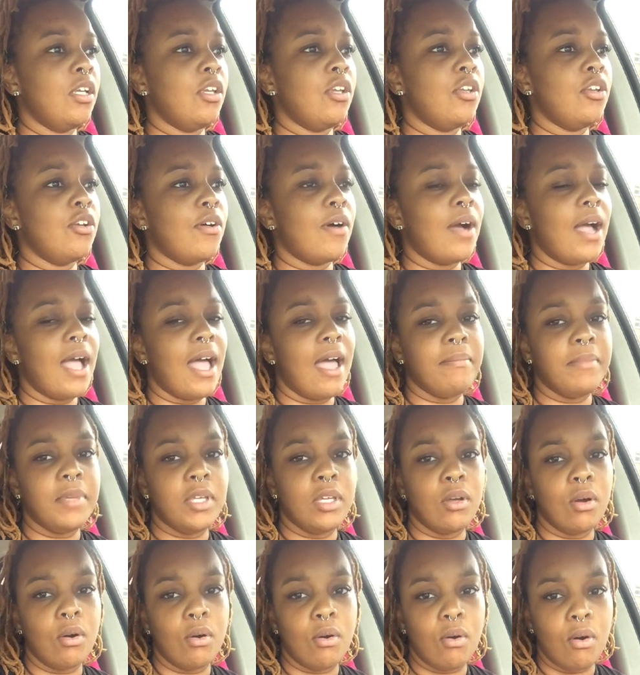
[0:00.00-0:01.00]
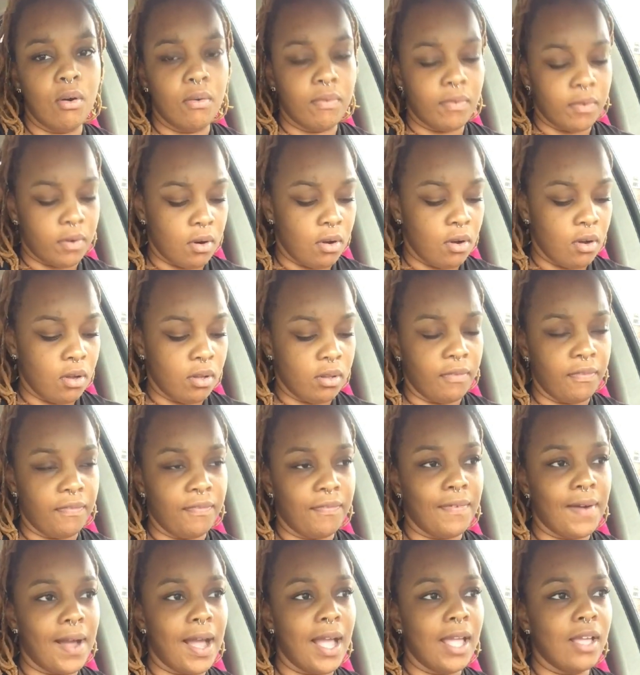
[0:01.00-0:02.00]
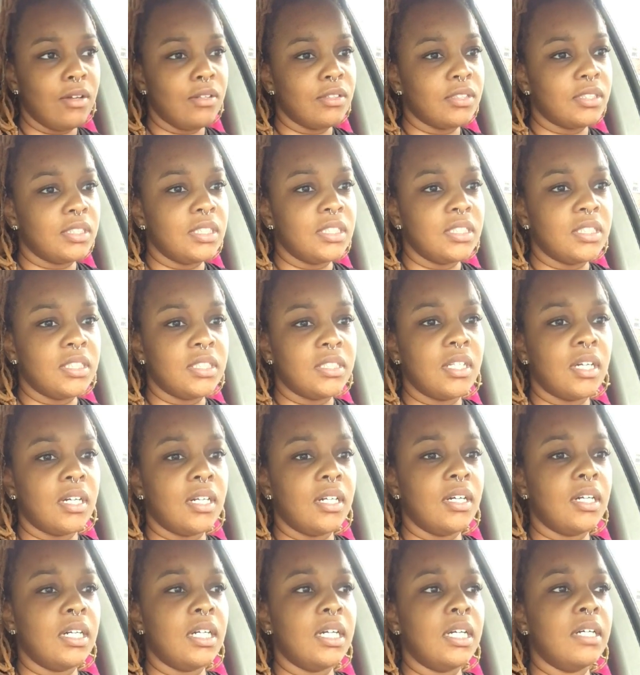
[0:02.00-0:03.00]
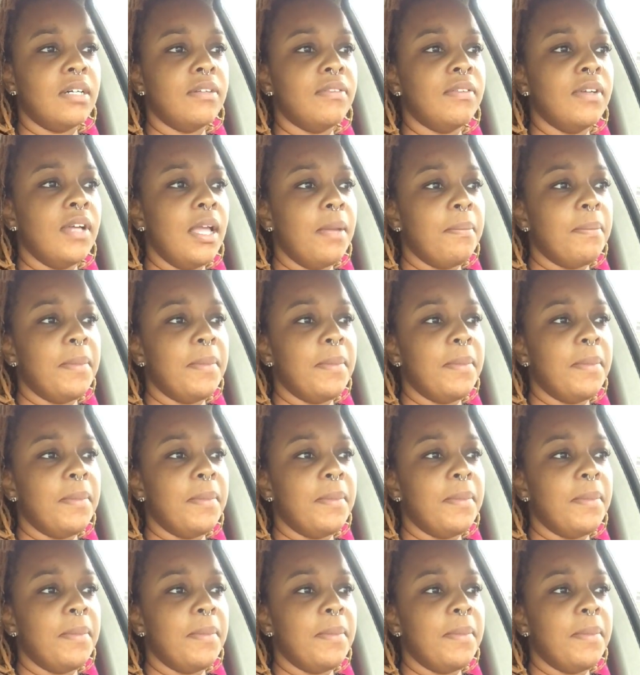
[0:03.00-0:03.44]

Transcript: you know, have me go over all the files and stuff,